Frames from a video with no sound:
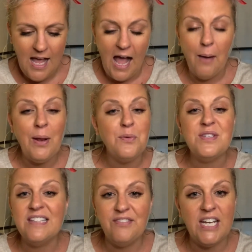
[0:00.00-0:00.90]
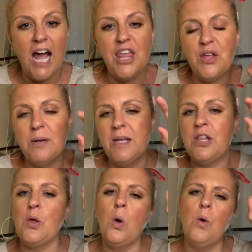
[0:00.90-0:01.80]
I mean, I was livid. I thought about it
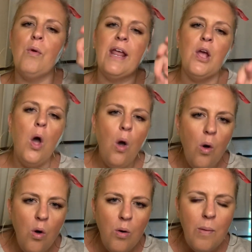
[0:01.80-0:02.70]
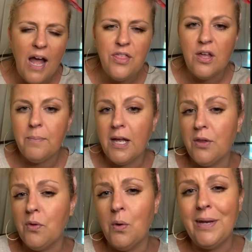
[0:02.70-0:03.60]
the whole ride home. I thought about it
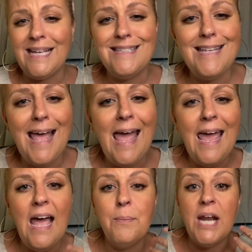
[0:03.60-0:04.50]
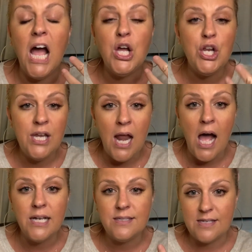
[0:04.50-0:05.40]
the whole next day. I mean, I could
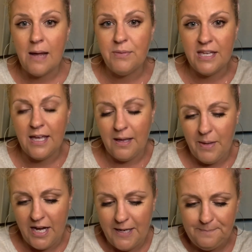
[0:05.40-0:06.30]
not stop thinking about it.